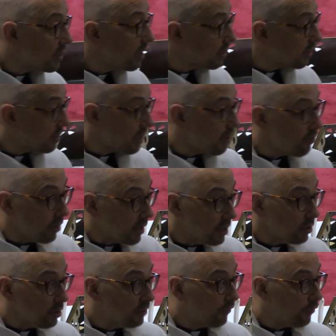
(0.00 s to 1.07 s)
it's
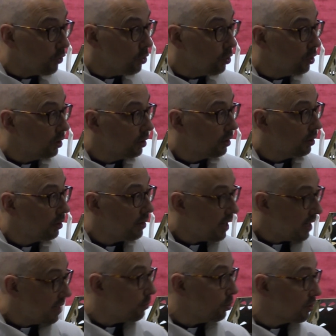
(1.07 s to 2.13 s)
necessarily good for
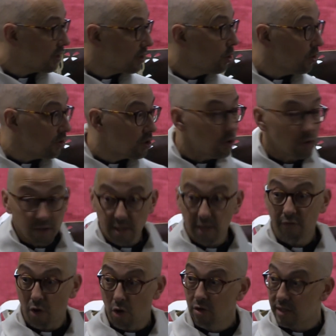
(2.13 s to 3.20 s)
the animals. It's not as good as
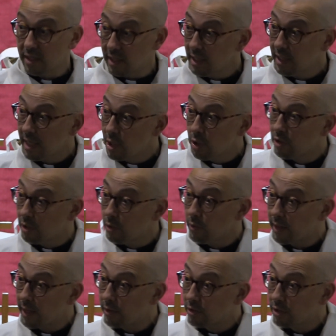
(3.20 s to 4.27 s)
if God did it. He could do
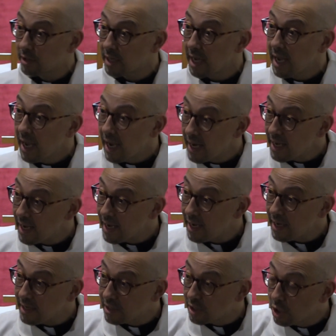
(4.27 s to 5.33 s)
it without us. And yet
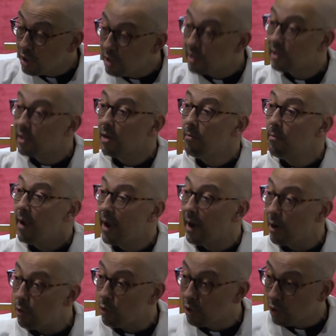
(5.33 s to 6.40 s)
it is
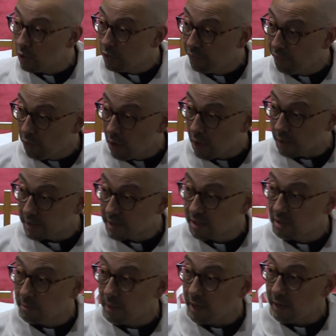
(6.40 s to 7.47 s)
somehow good for
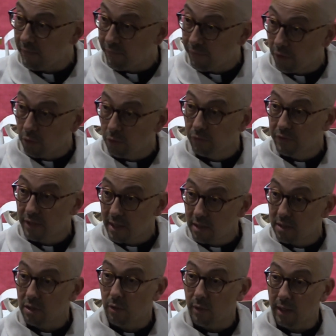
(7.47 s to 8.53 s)
us to be involved
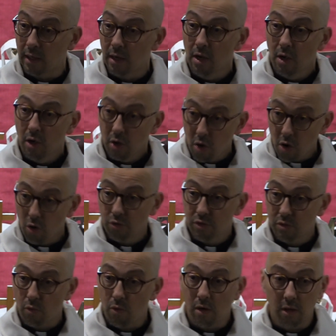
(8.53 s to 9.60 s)
in doing
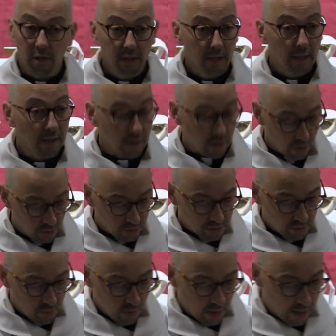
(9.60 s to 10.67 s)
God's work in
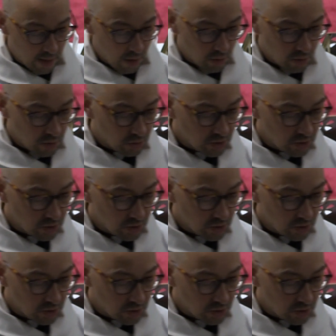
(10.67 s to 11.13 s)
God's way, on